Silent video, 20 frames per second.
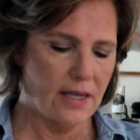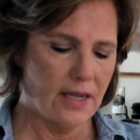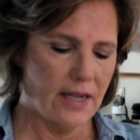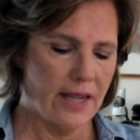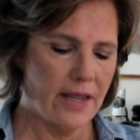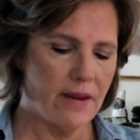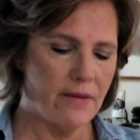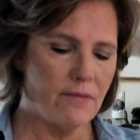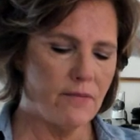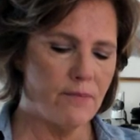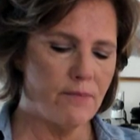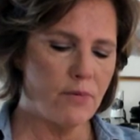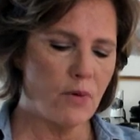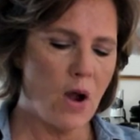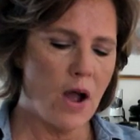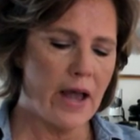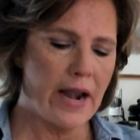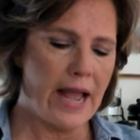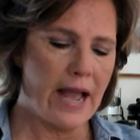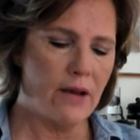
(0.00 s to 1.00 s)
it
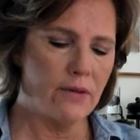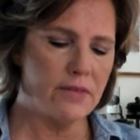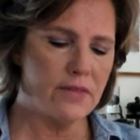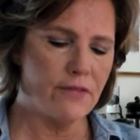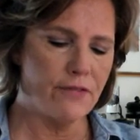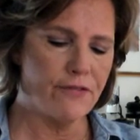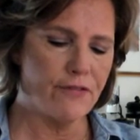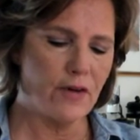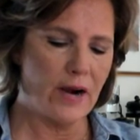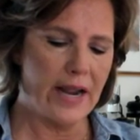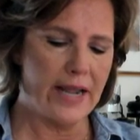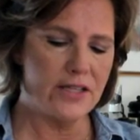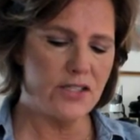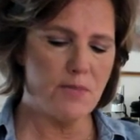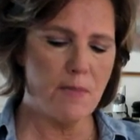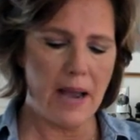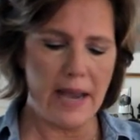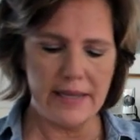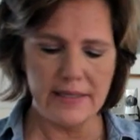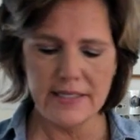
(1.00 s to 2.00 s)
brought out the phrase
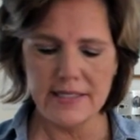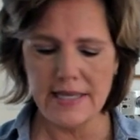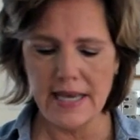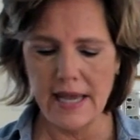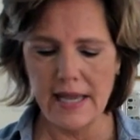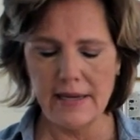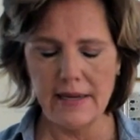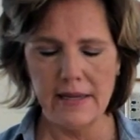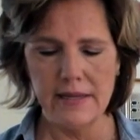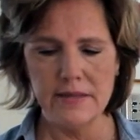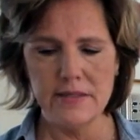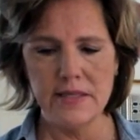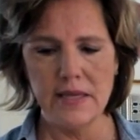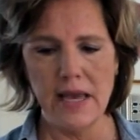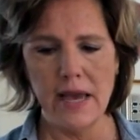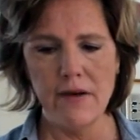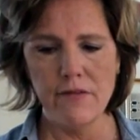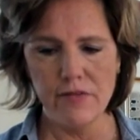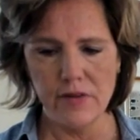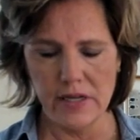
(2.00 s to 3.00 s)
mindset is
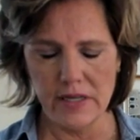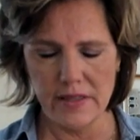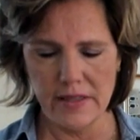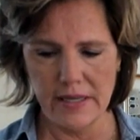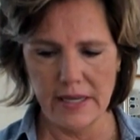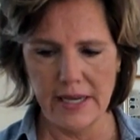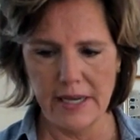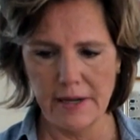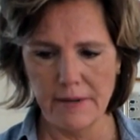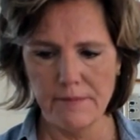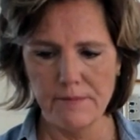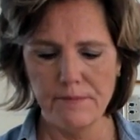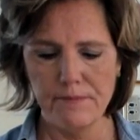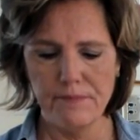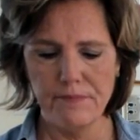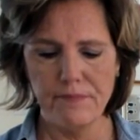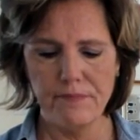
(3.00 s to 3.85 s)
everything.